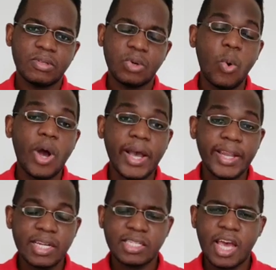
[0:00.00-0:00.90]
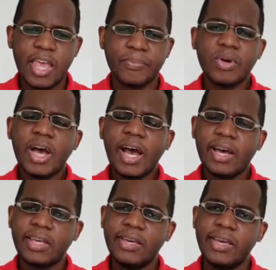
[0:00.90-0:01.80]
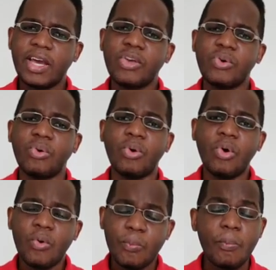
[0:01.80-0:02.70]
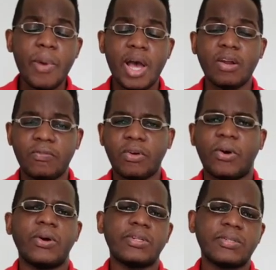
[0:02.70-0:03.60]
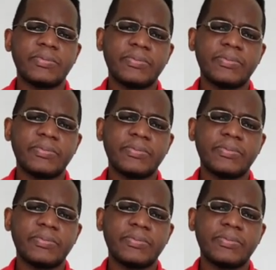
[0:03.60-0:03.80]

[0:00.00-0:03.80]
Go ahead and type, I hear you, man of God.